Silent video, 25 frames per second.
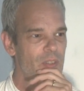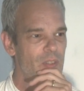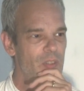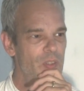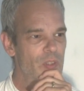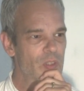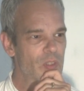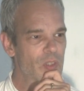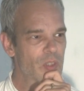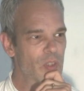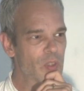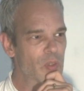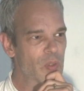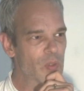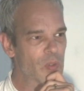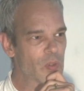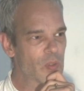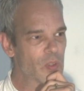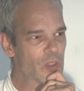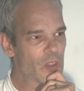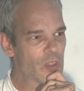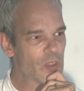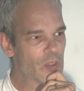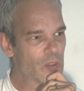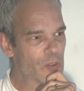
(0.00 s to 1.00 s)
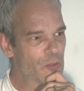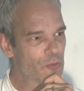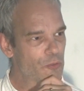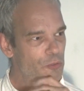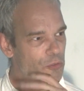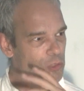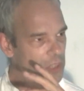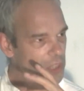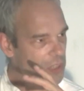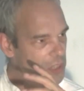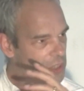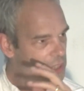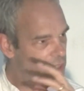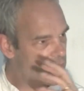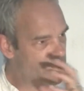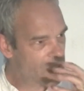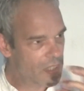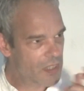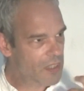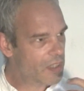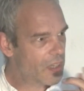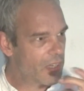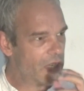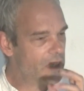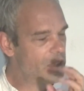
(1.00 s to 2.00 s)
So fears and
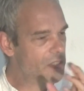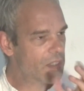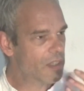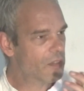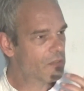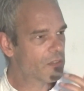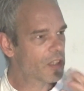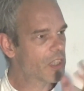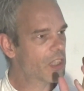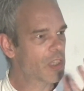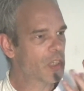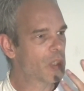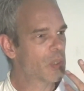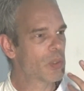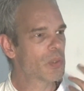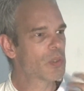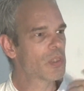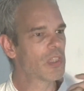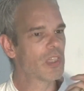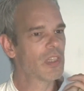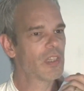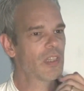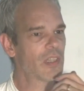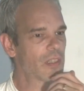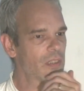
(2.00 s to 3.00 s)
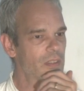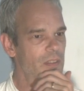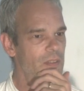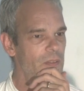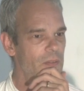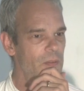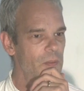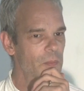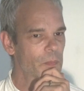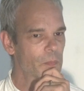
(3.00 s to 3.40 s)
desires are very closely linked,